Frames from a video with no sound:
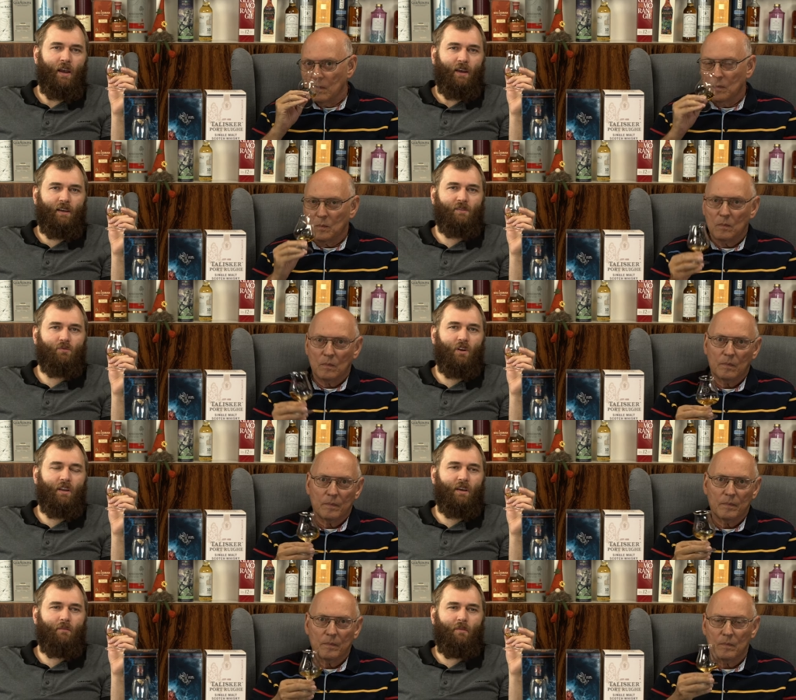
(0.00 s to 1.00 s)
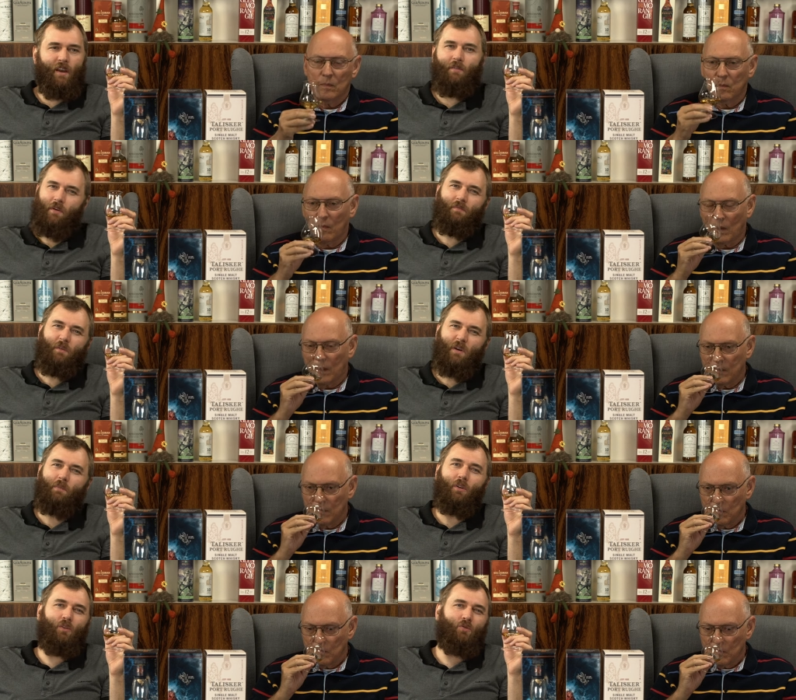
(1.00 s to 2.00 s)
Speaker 1: is really, yeah, that the
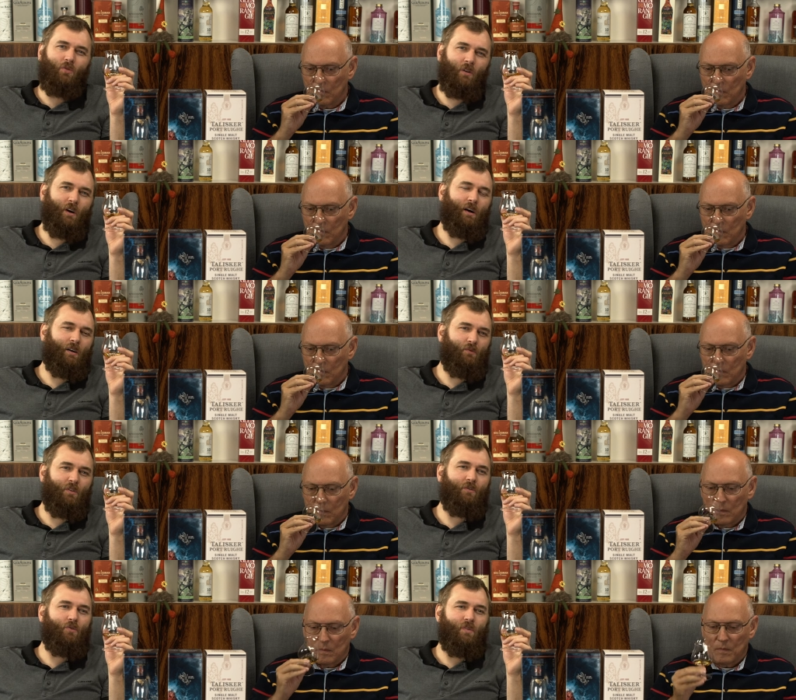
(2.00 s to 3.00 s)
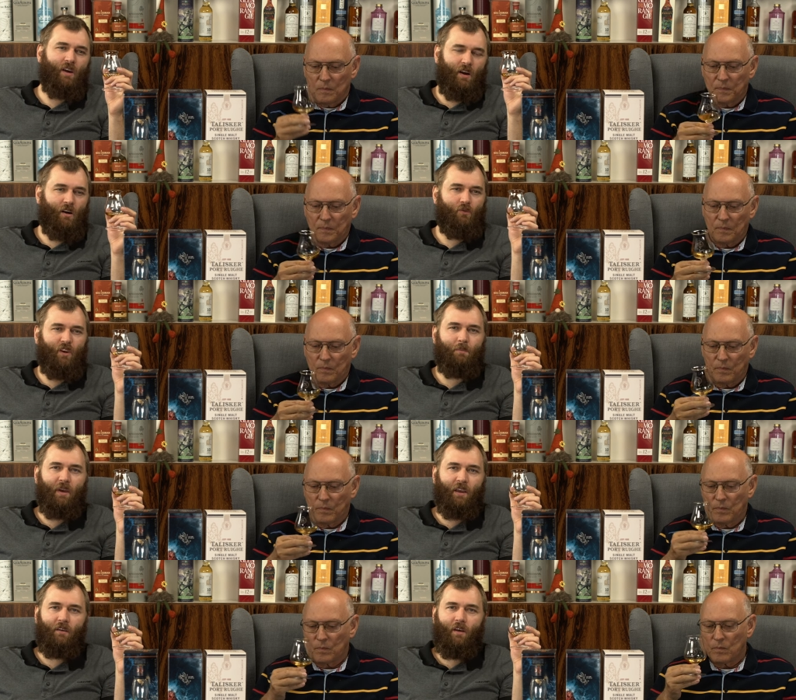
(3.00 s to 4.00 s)
people who uh, review there are really
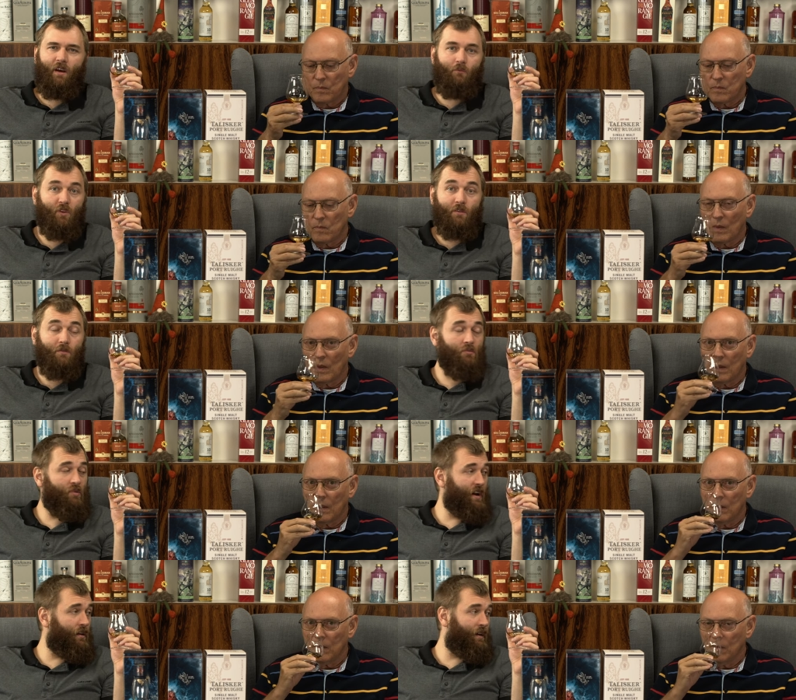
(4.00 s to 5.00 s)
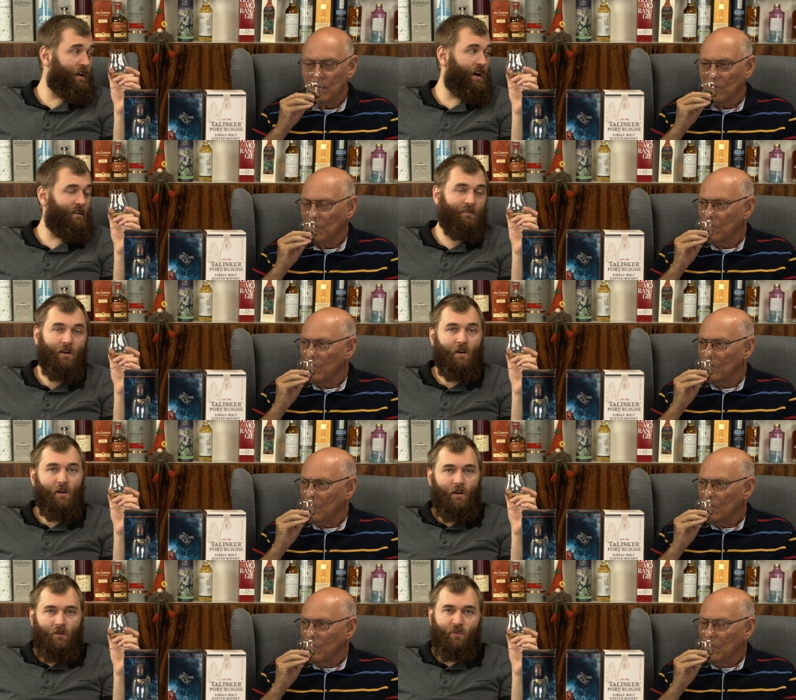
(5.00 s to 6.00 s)
picky there. We do regularly have
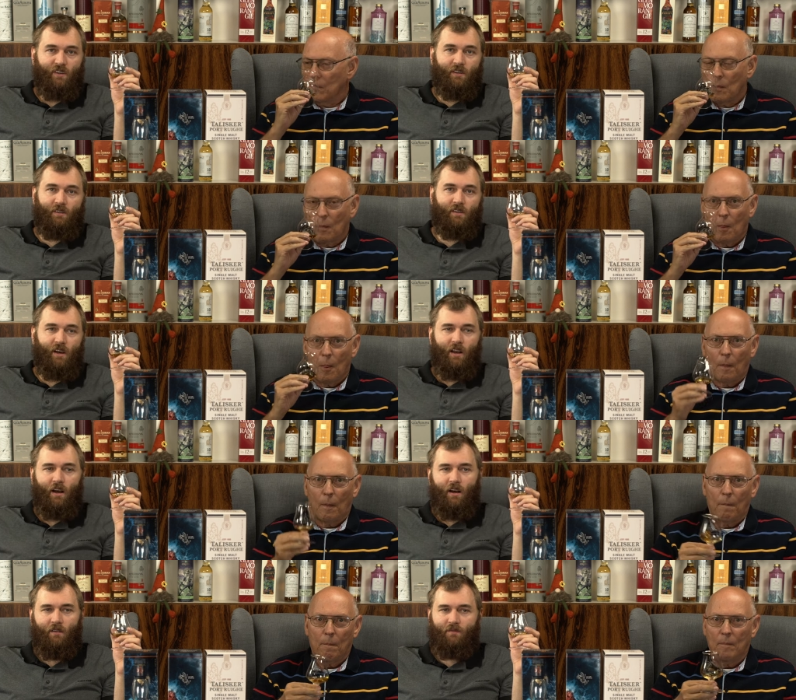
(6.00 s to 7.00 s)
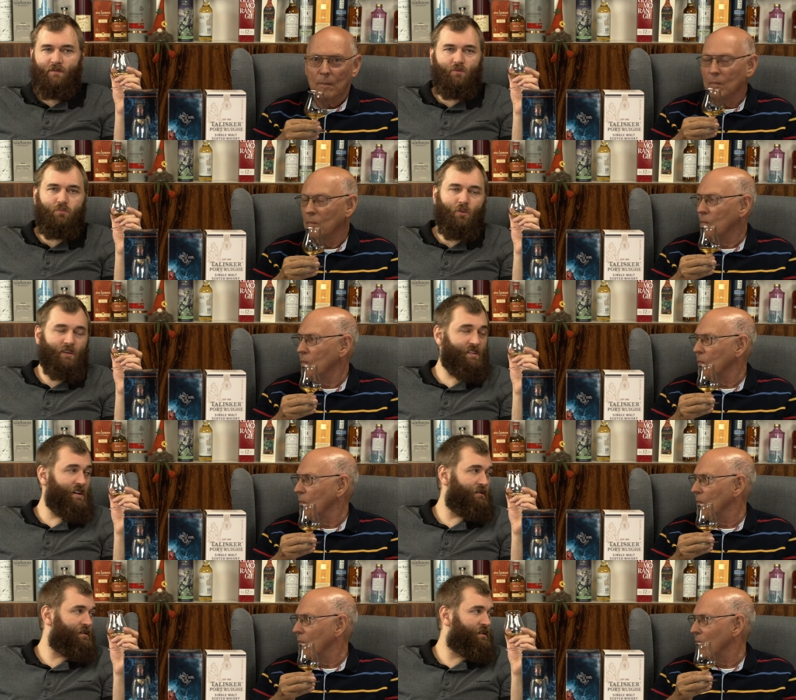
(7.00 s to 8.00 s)
whiskies that have
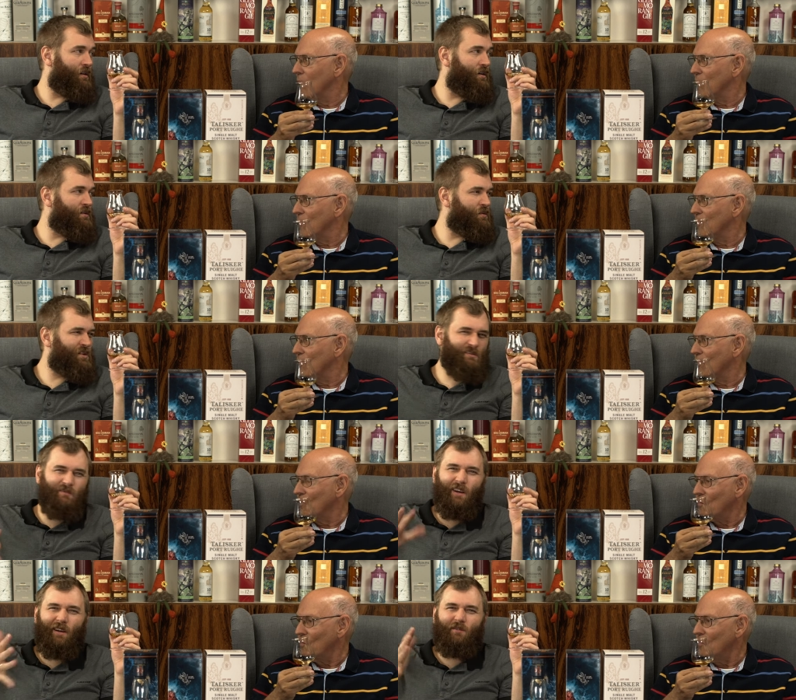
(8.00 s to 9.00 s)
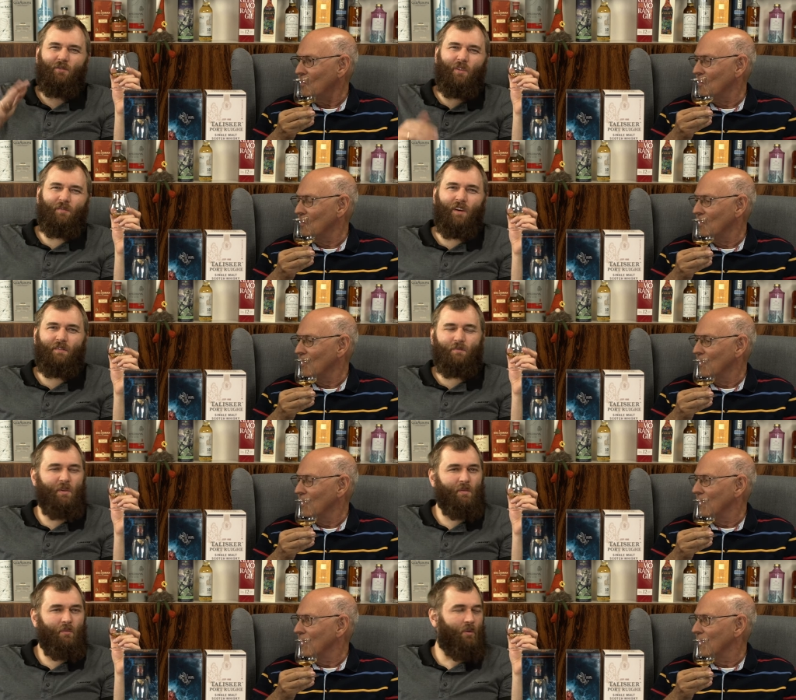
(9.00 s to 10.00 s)
2.7 stars, which is, nah, 2.5 is
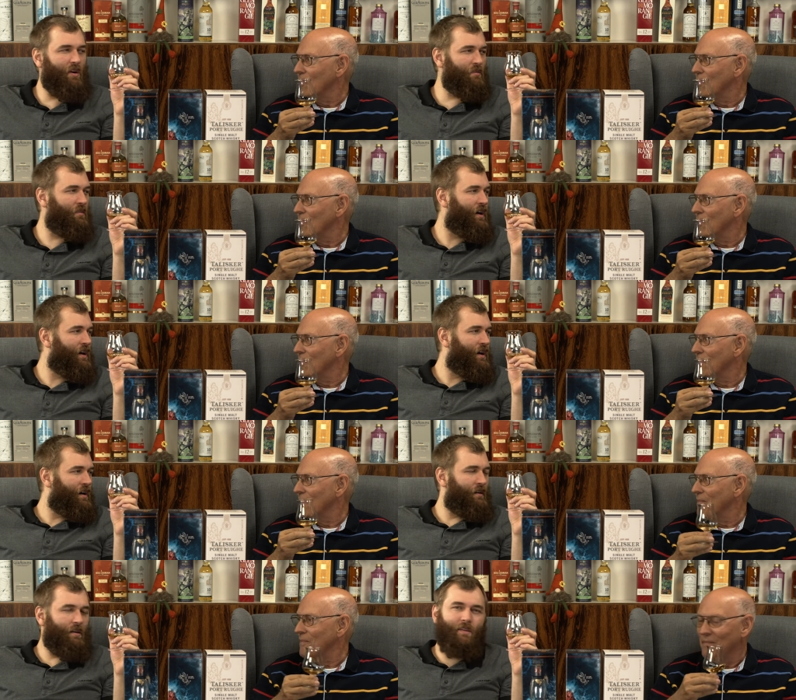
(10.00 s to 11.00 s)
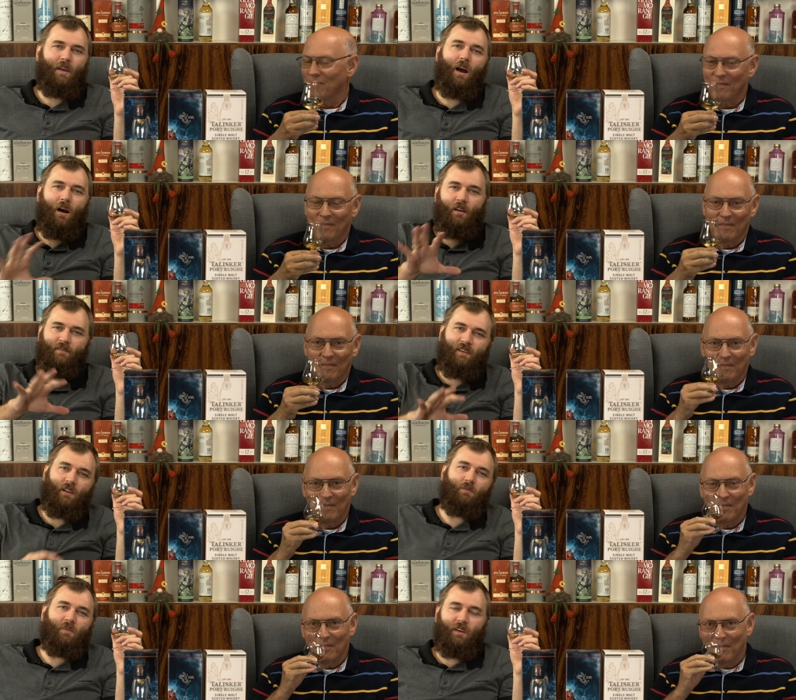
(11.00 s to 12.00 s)
maybe the bottom there are
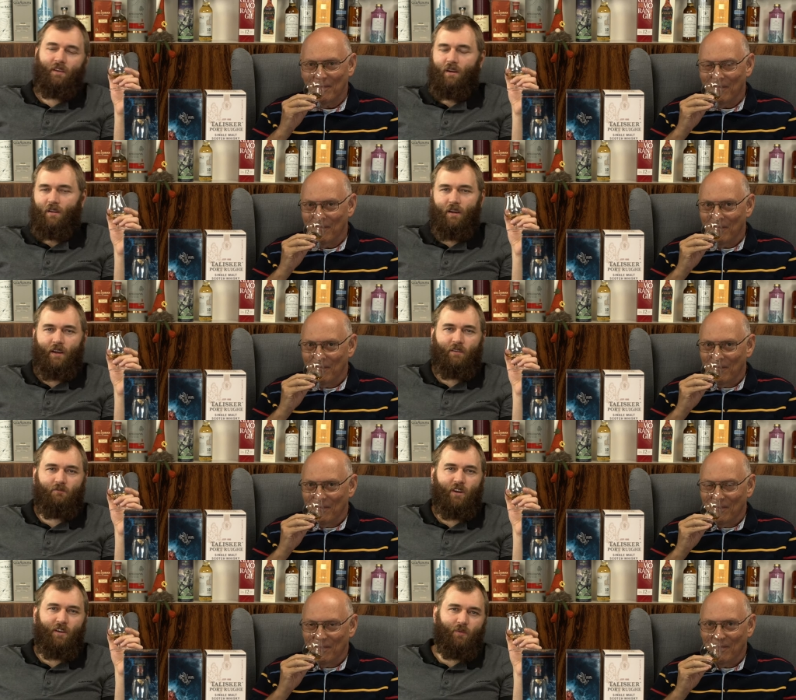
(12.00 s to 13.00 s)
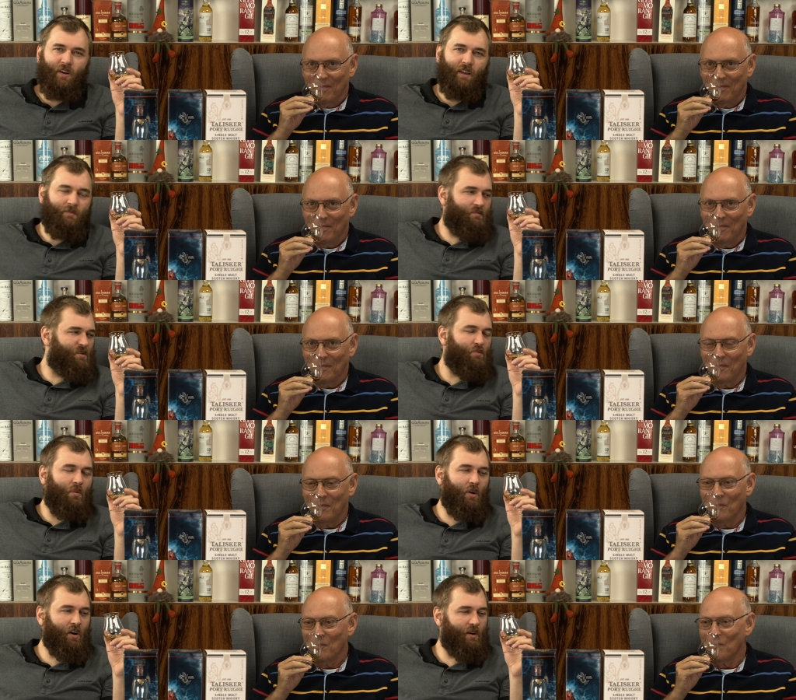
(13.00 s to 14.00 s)
seldomly there are like really really
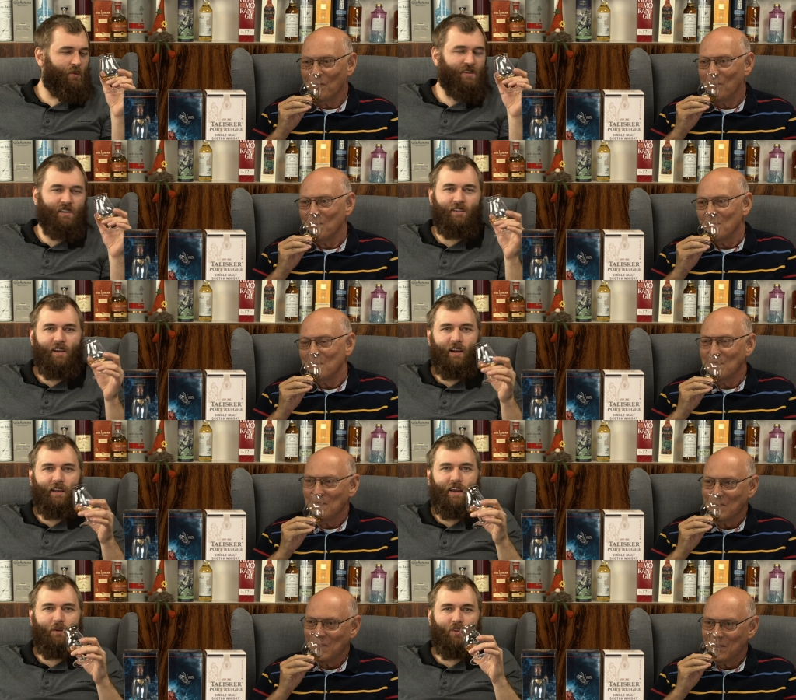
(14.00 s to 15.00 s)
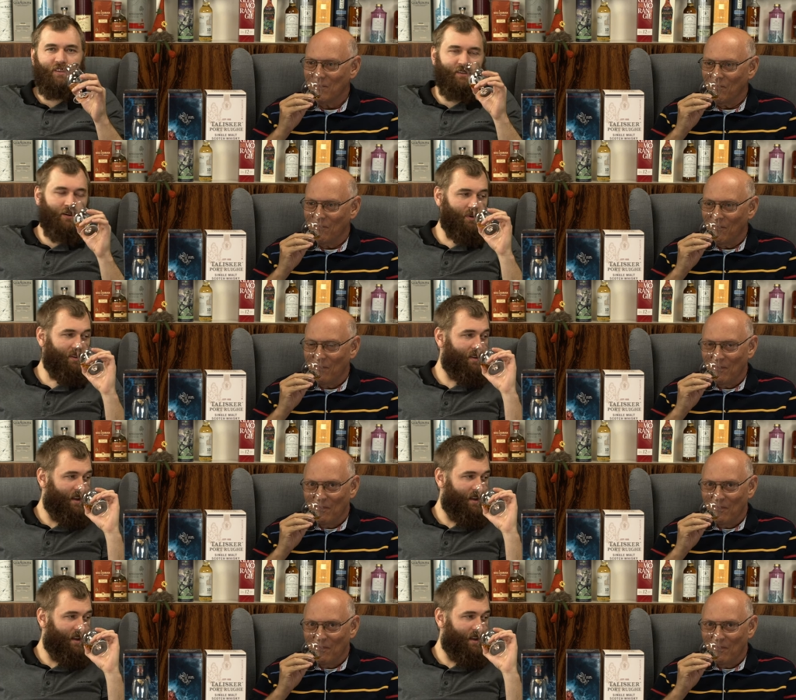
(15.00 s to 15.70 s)
supermarket whiskeys that I get one star, but